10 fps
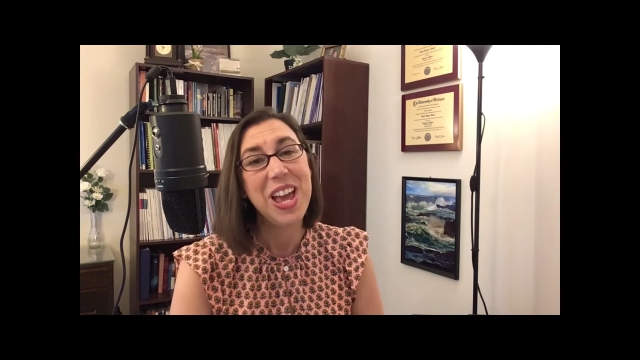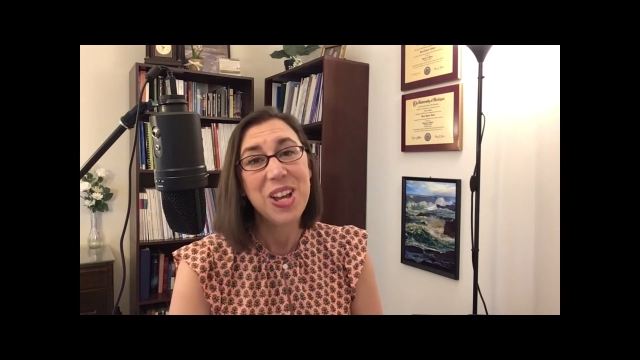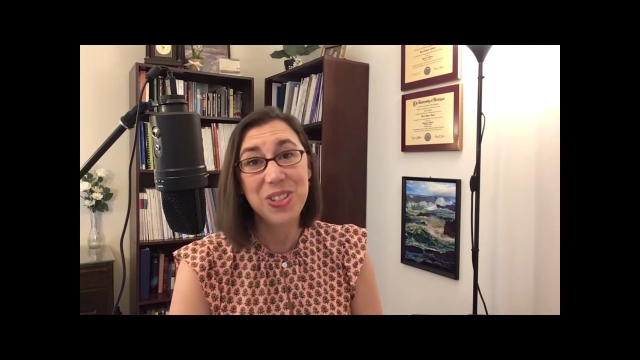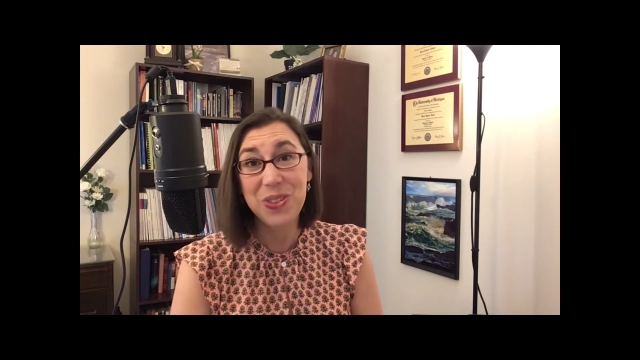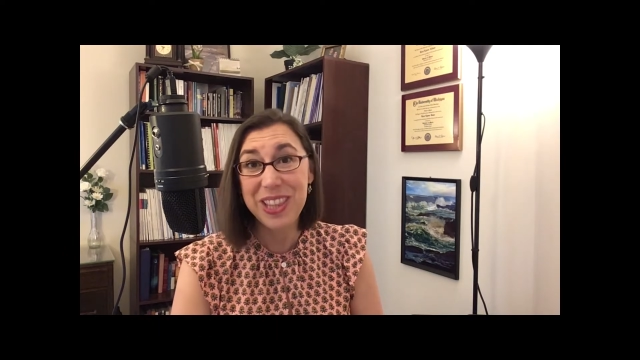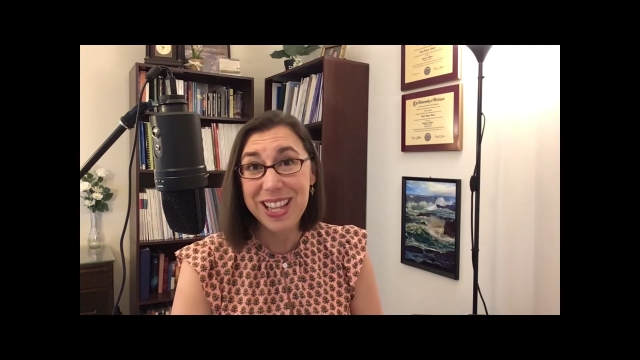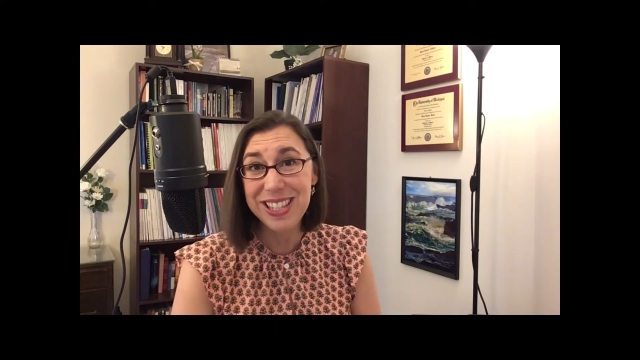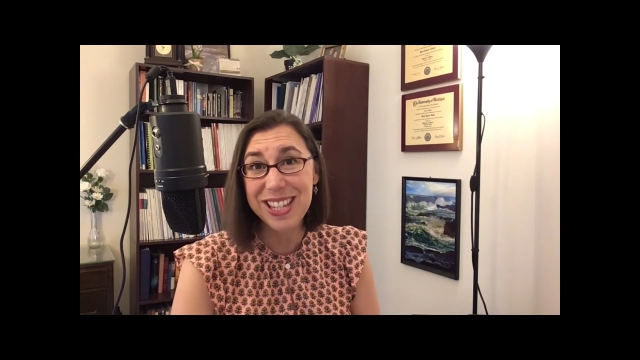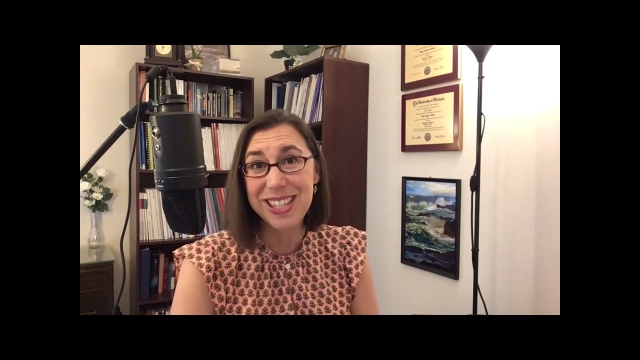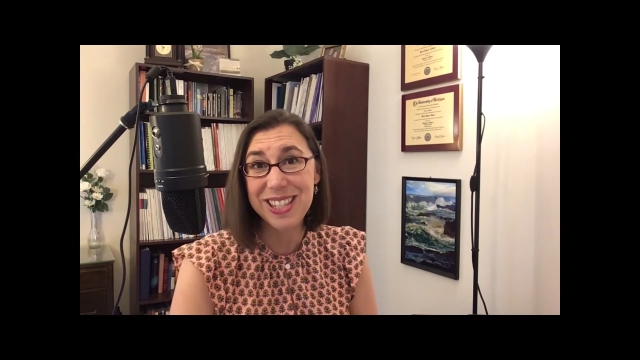So let's
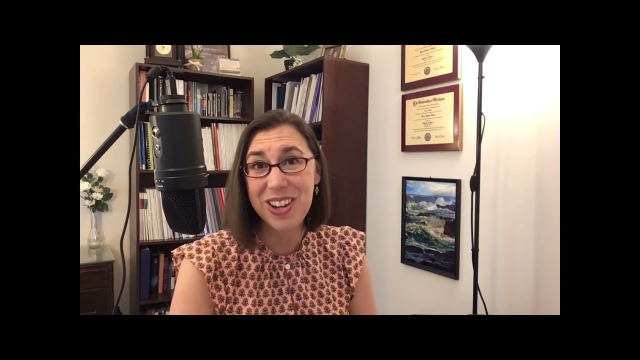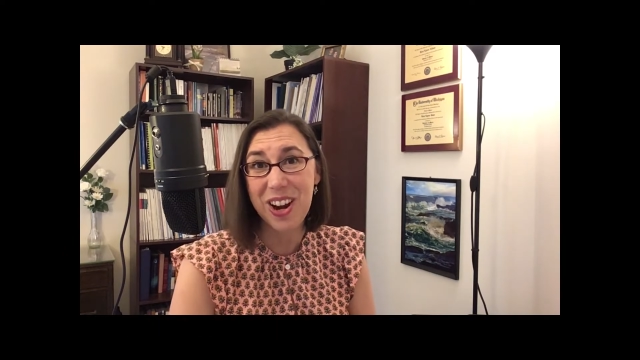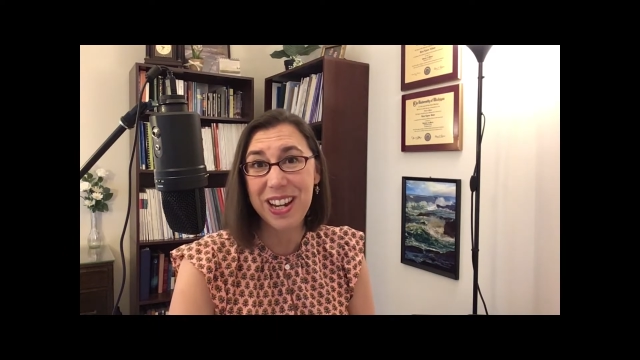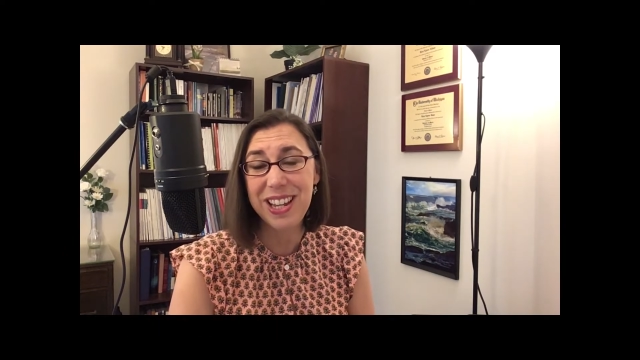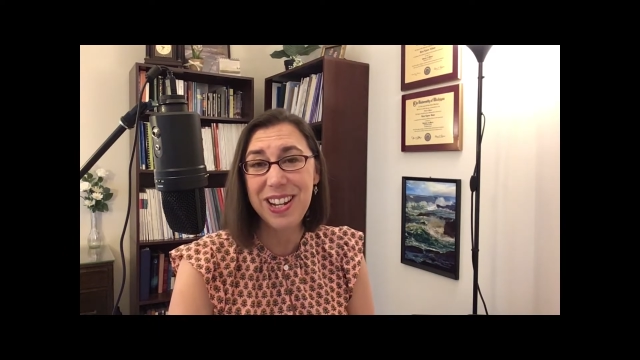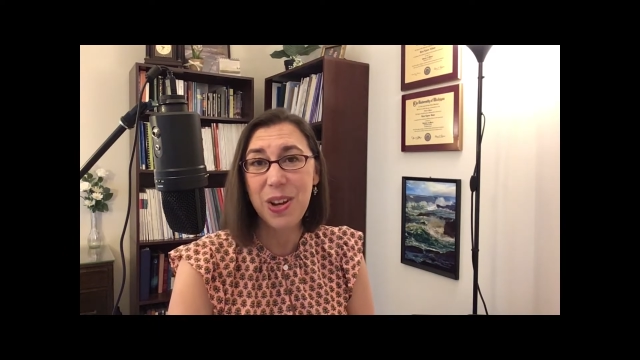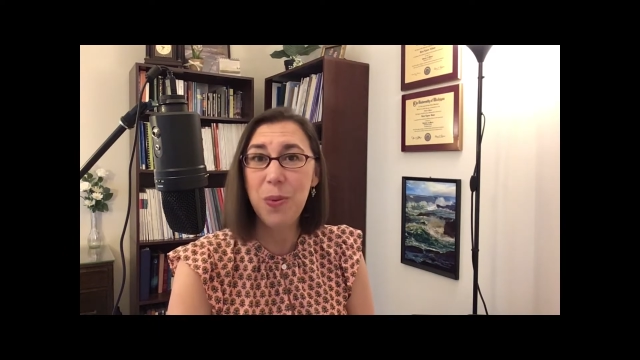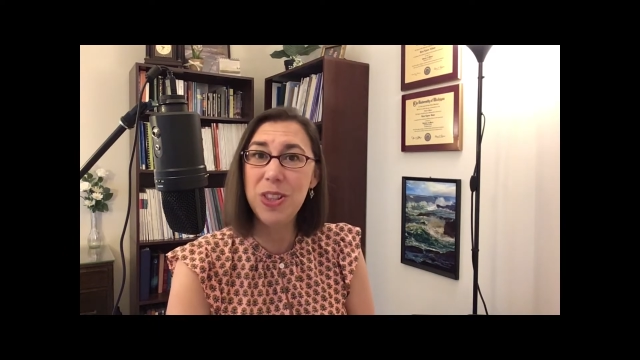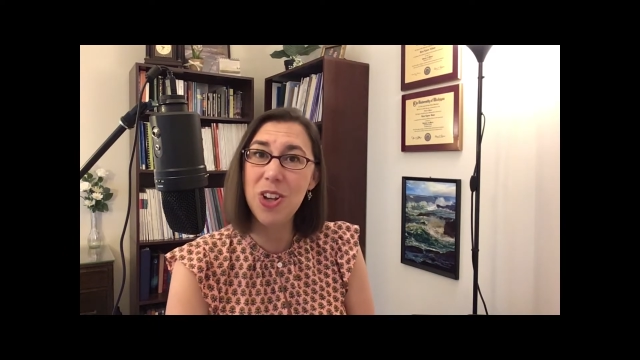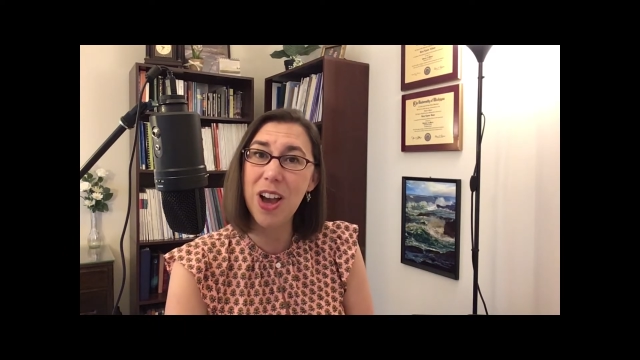get started
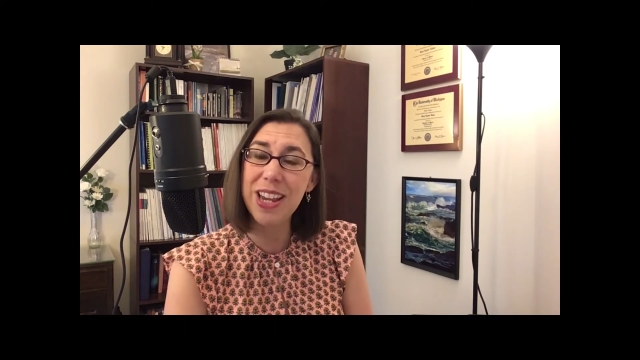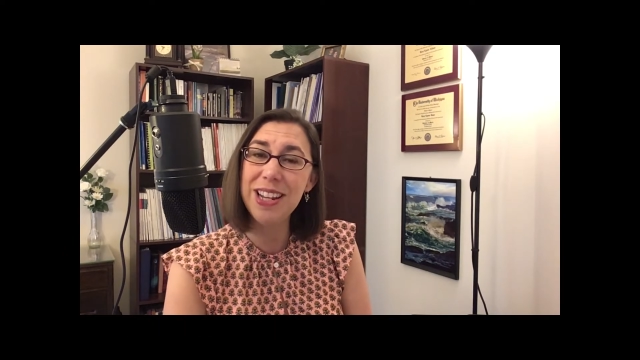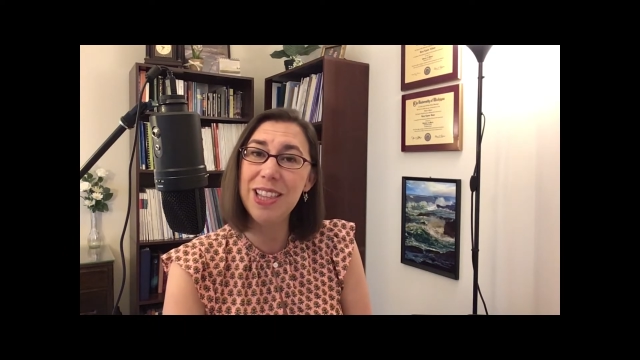with talking